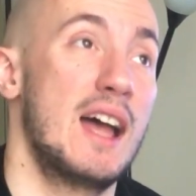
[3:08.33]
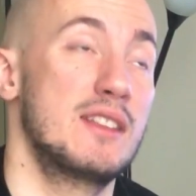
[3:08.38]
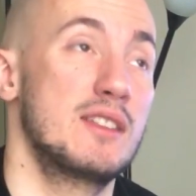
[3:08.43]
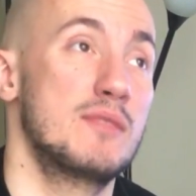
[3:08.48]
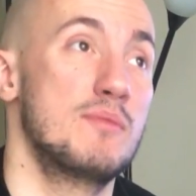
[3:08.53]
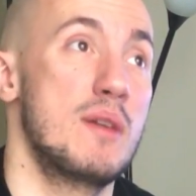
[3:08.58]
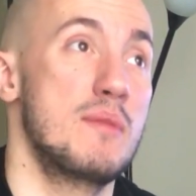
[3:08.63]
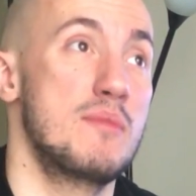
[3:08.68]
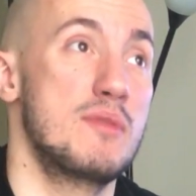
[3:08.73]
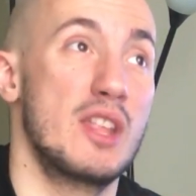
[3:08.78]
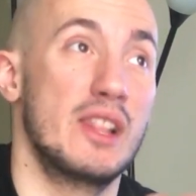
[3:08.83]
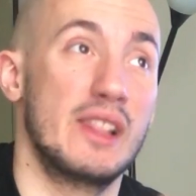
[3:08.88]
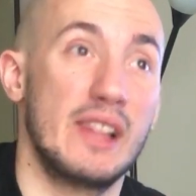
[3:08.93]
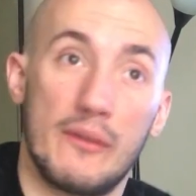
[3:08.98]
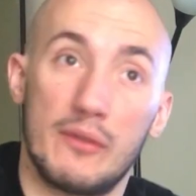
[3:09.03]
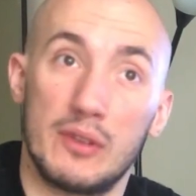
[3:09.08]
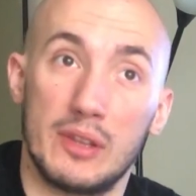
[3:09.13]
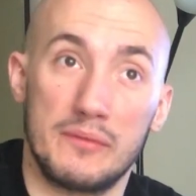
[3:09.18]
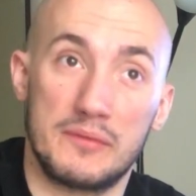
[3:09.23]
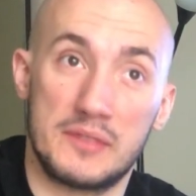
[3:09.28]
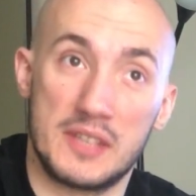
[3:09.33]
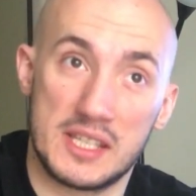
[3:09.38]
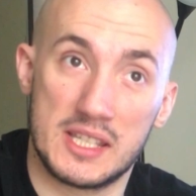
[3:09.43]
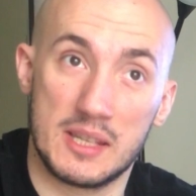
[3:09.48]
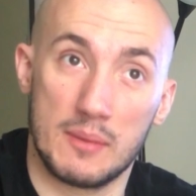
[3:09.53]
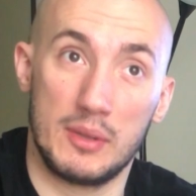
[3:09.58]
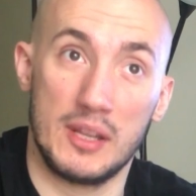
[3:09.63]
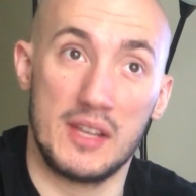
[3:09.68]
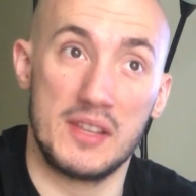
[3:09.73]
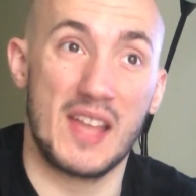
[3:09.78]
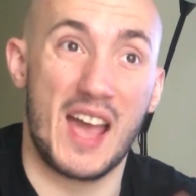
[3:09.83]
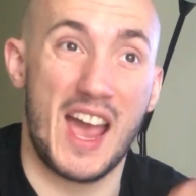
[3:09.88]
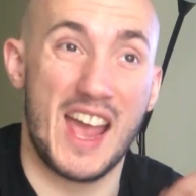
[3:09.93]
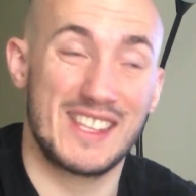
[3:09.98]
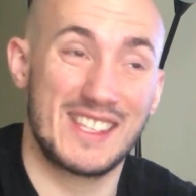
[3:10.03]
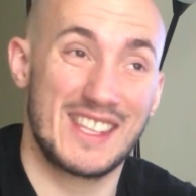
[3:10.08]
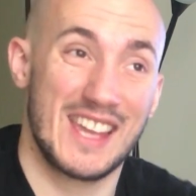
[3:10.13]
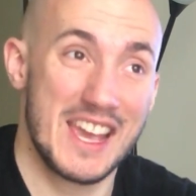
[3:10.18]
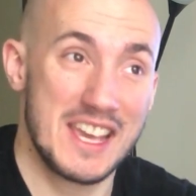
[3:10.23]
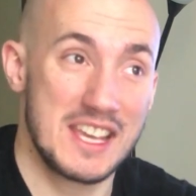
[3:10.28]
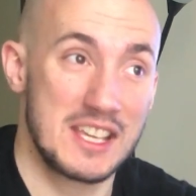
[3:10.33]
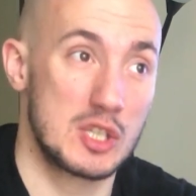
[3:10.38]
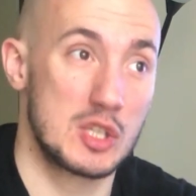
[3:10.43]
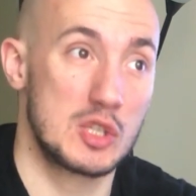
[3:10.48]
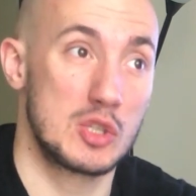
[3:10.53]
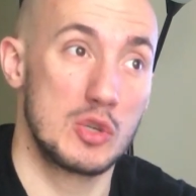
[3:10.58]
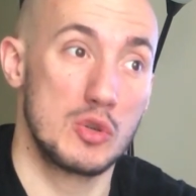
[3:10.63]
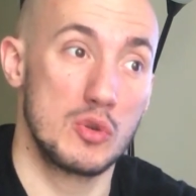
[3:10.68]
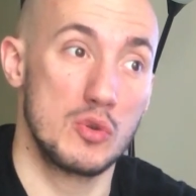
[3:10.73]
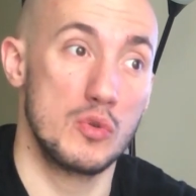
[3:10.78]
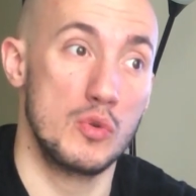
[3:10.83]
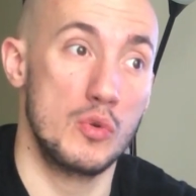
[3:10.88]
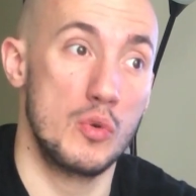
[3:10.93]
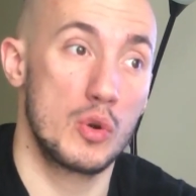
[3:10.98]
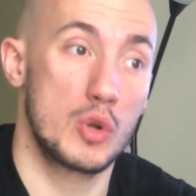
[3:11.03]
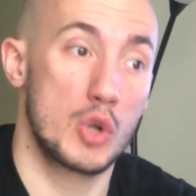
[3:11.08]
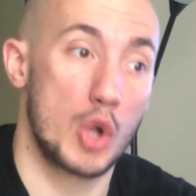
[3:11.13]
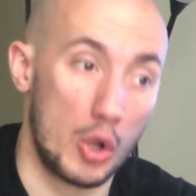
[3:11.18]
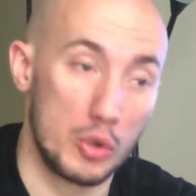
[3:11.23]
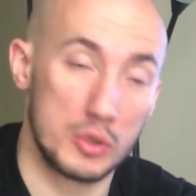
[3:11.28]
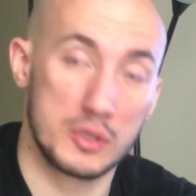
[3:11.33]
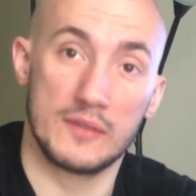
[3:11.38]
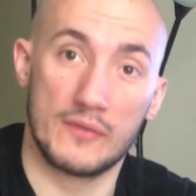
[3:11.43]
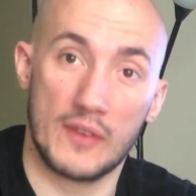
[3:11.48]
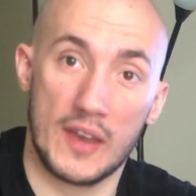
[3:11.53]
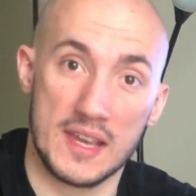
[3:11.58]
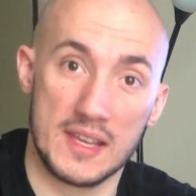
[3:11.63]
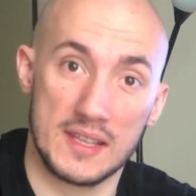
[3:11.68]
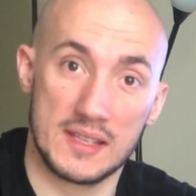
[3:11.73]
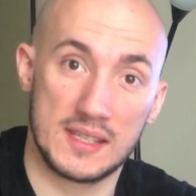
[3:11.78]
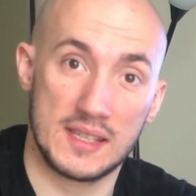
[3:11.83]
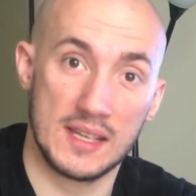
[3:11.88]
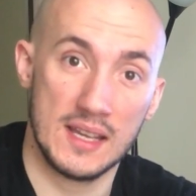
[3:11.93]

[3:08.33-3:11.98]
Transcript: maybe the level of discipline that it takes to cultivate